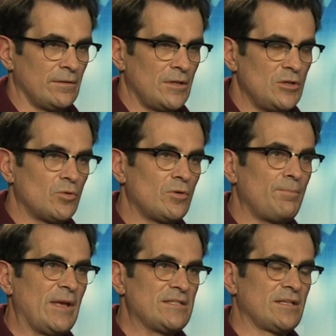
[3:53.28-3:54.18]
you're
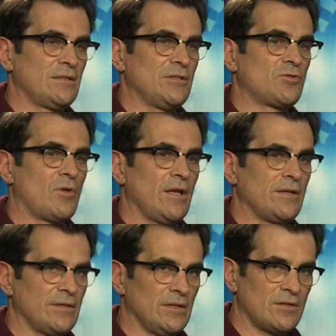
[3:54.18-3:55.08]
basically trying
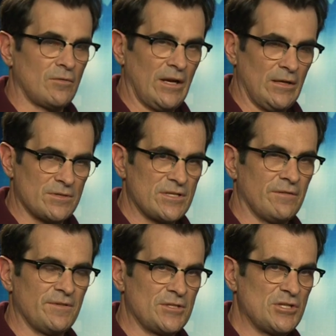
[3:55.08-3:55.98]
to integrate
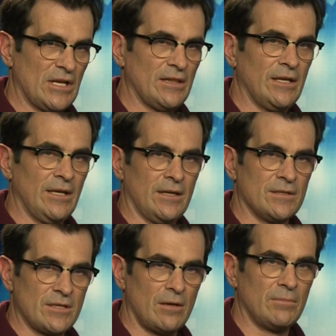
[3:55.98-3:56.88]
yourself as gently and
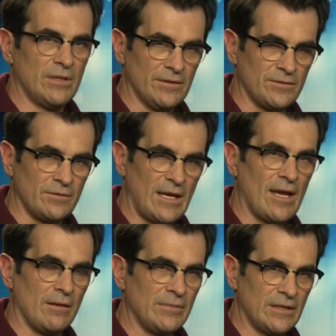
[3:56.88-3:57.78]
as humbly as you
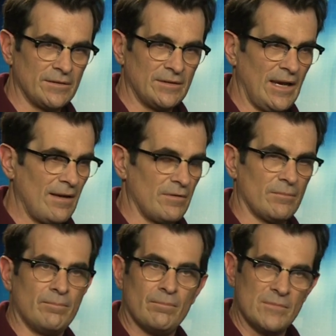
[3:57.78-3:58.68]
can, because they have a
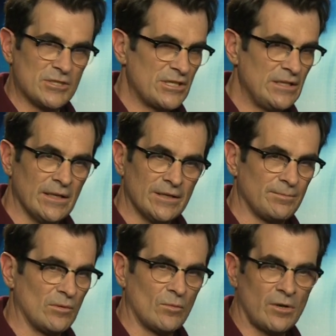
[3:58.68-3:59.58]
machine that's
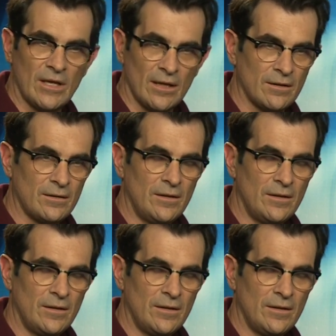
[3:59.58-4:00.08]
been working